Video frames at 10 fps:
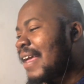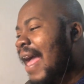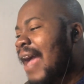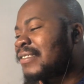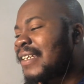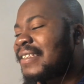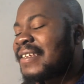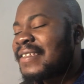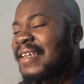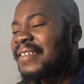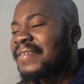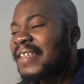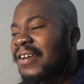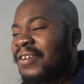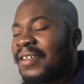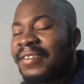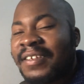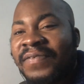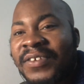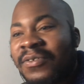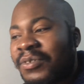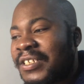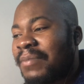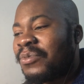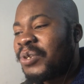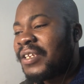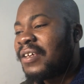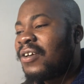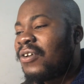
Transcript: actually, I think it's like the second or the third video which I'm doing,